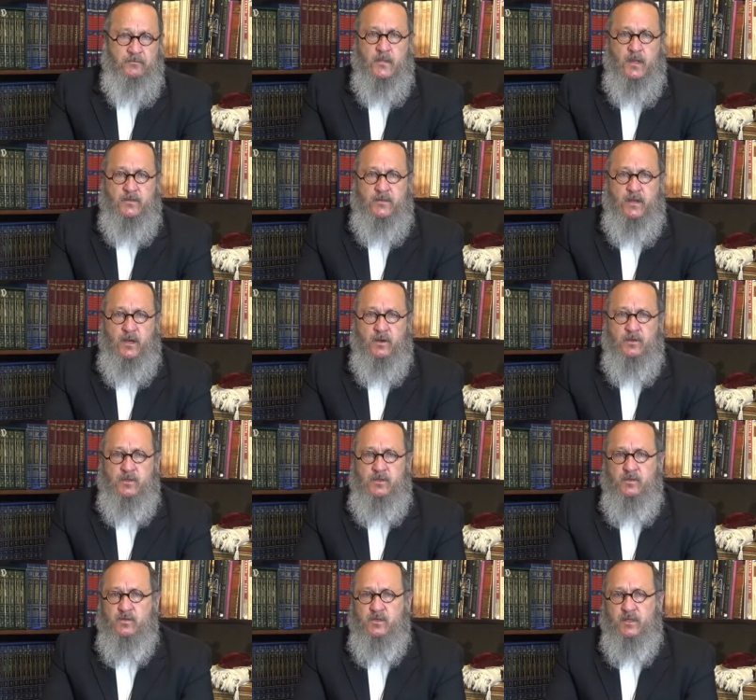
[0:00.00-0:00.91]
they are
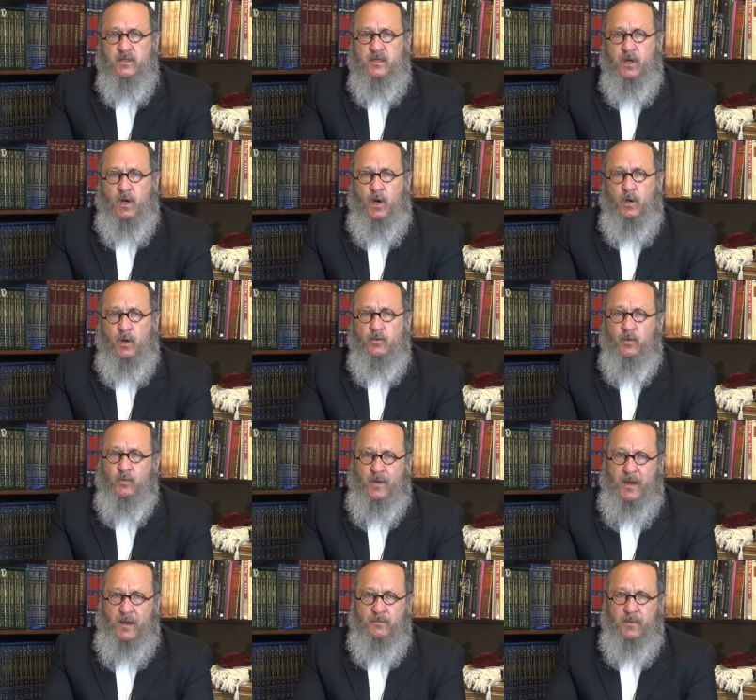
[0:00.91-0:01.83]
usually called
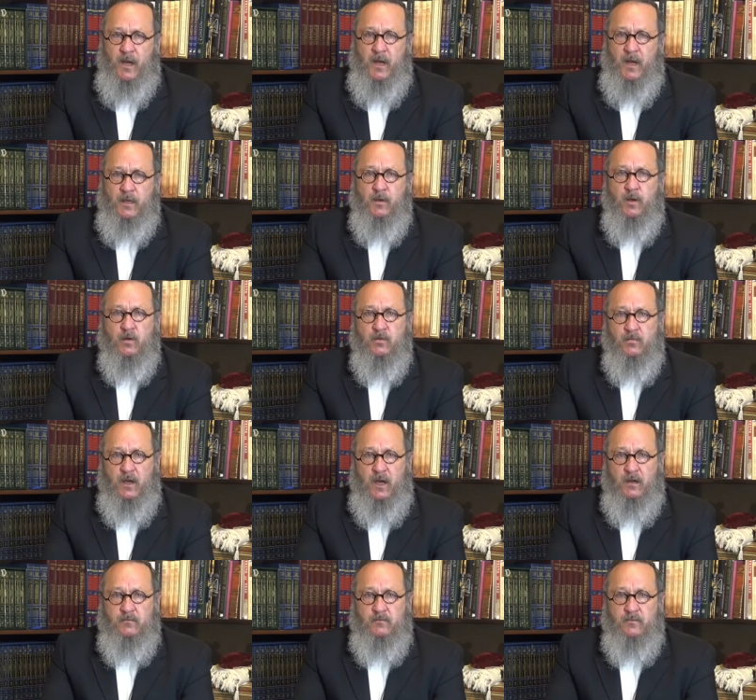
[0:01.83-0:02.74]
Rabbi or
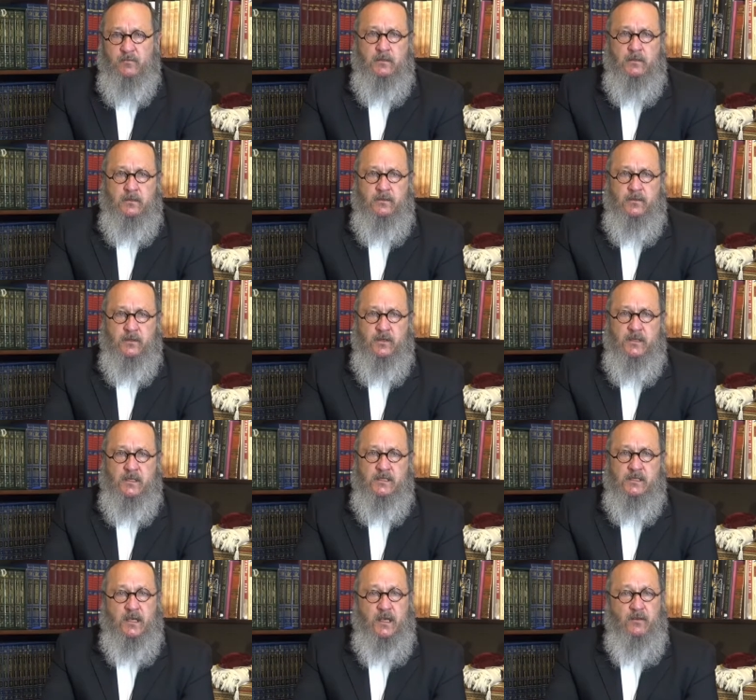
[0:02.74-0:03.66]
Rav. There
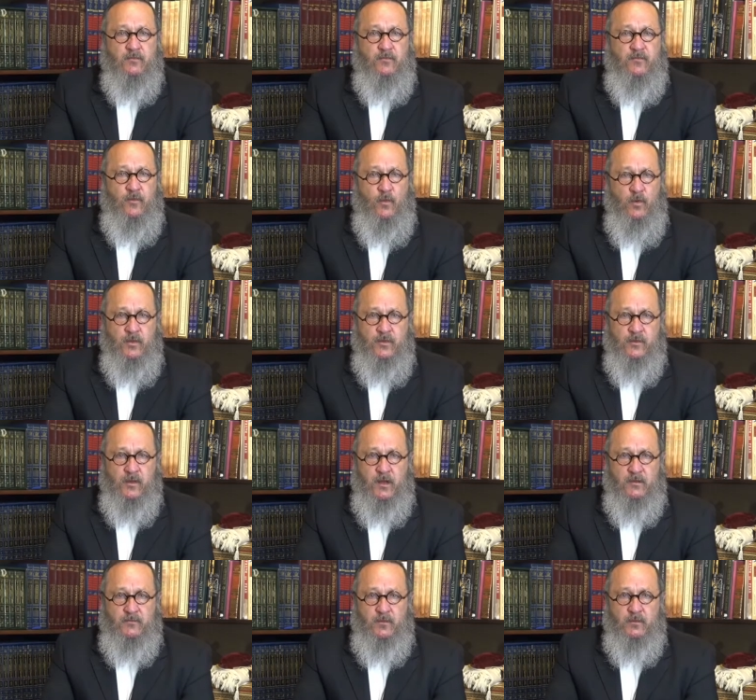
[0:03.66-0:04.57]
is a 4th
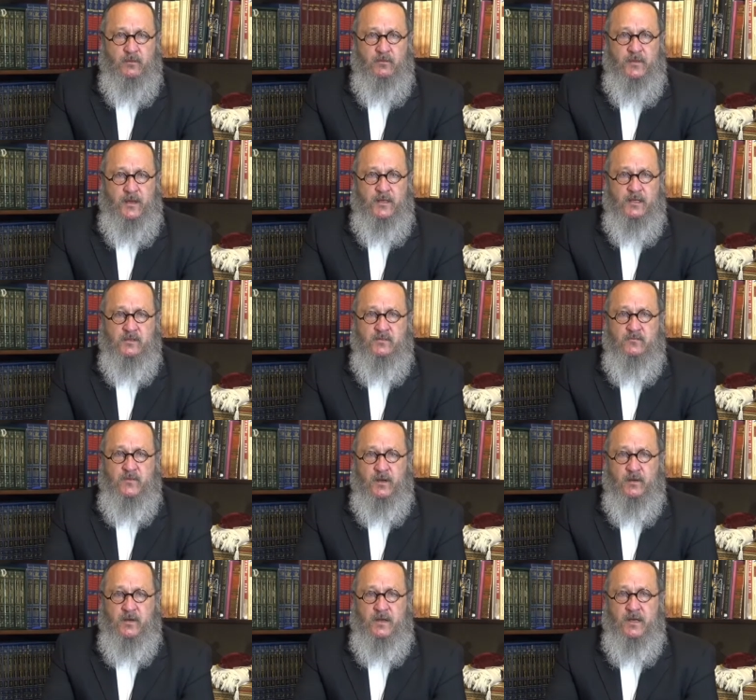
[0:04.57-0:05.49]
level that is
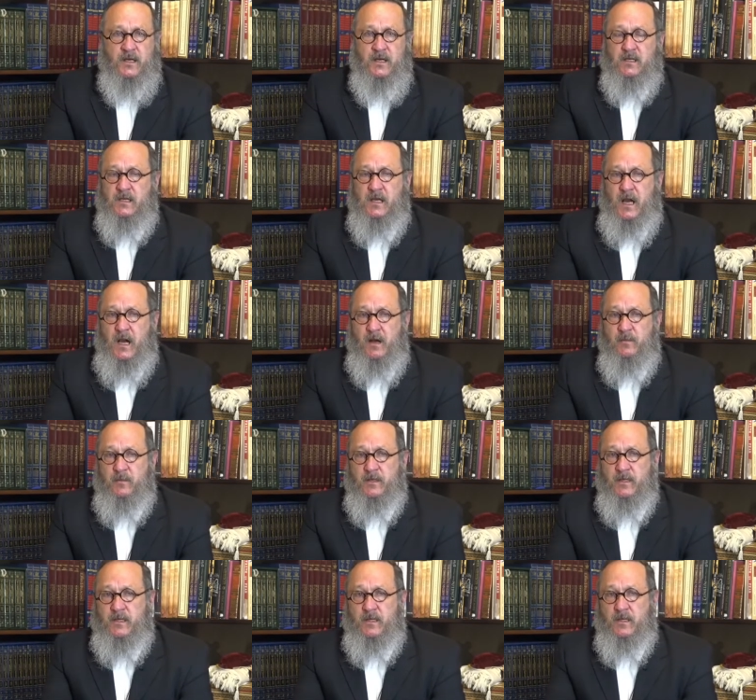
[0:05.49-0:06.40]
very
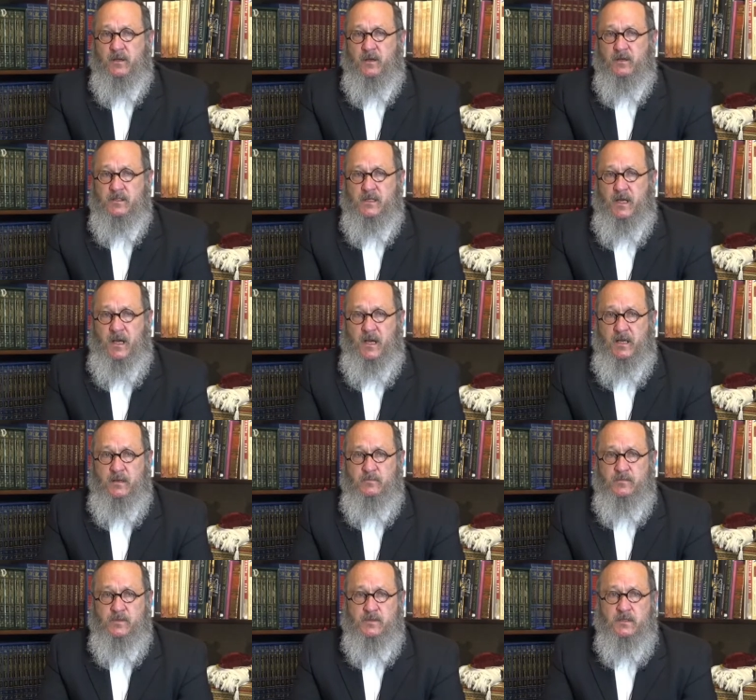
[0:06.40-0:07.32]
uncommon in our
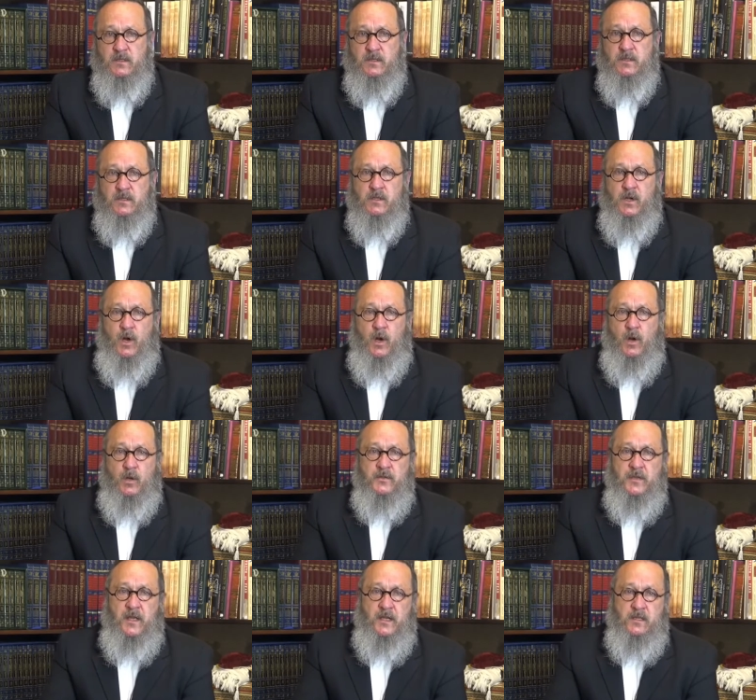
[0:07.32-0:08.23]
times
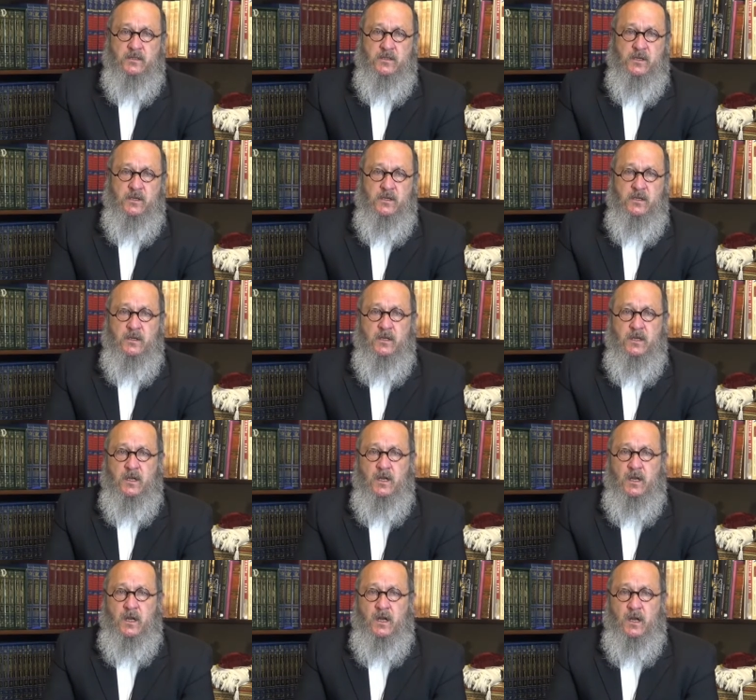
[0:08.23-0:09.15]
called Heter
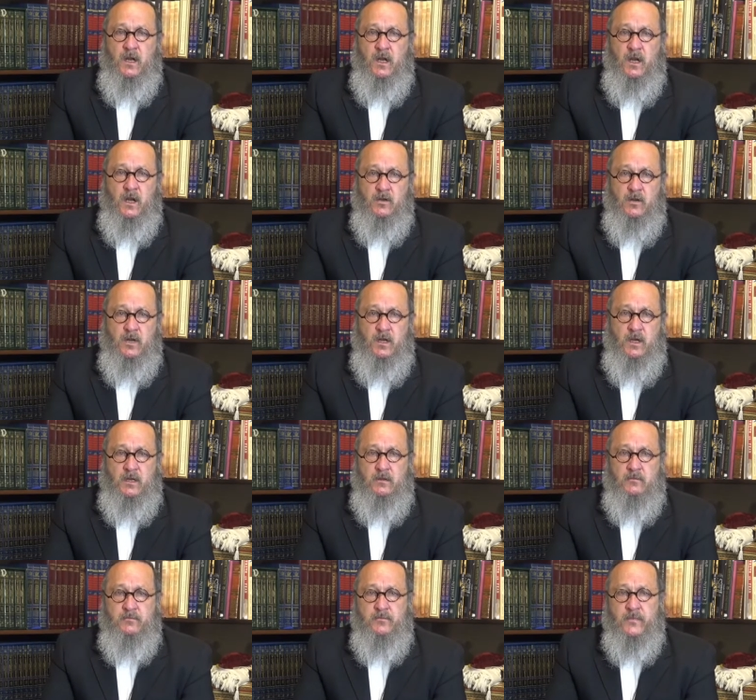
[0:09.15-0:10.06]

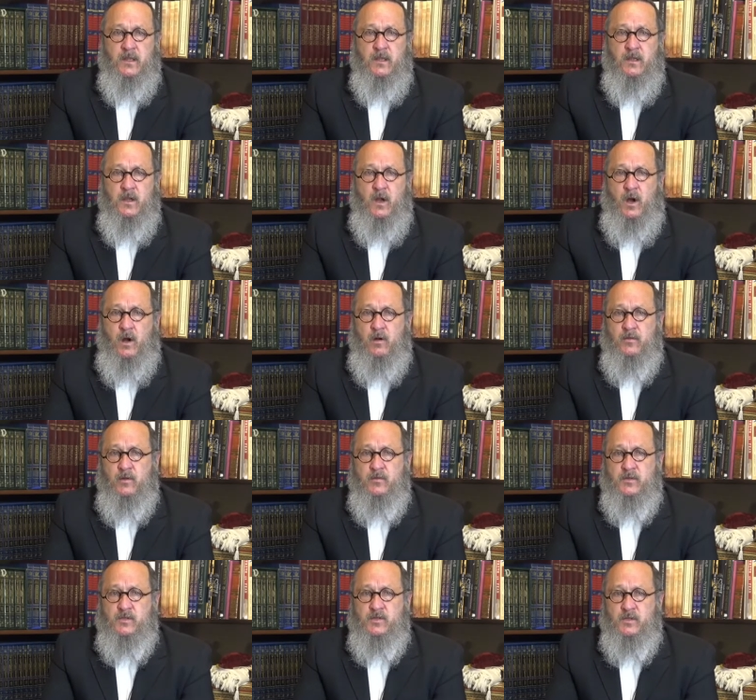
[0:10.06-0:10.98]
Hara,
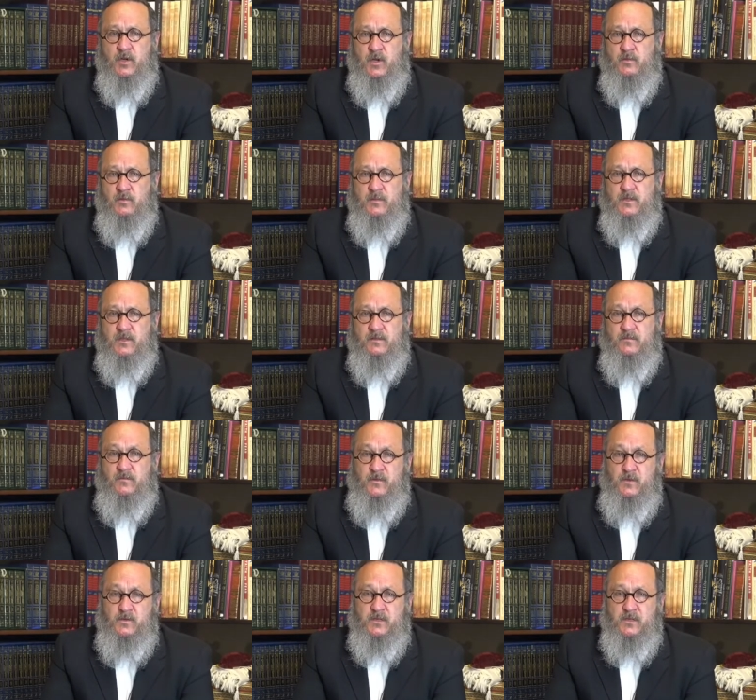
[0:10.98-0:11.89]
although this term is
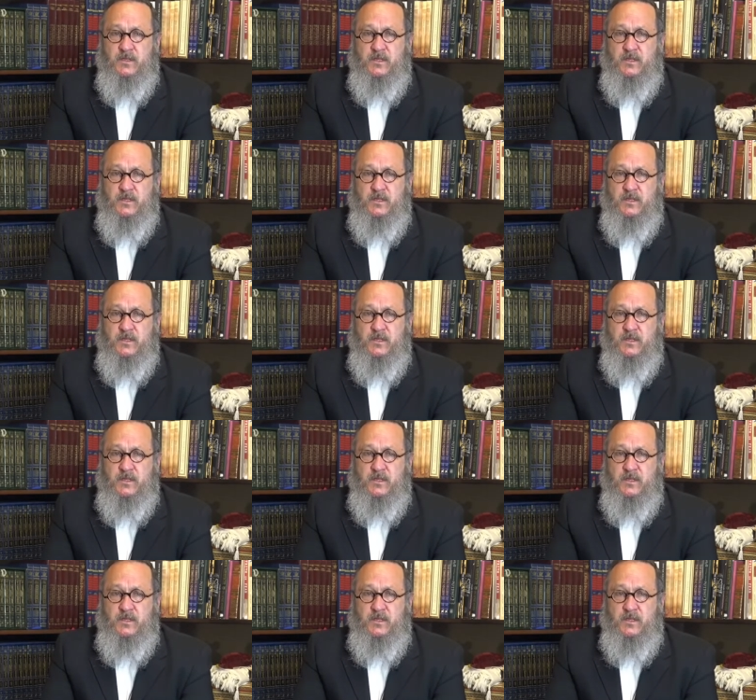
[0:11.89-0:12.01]
confusingly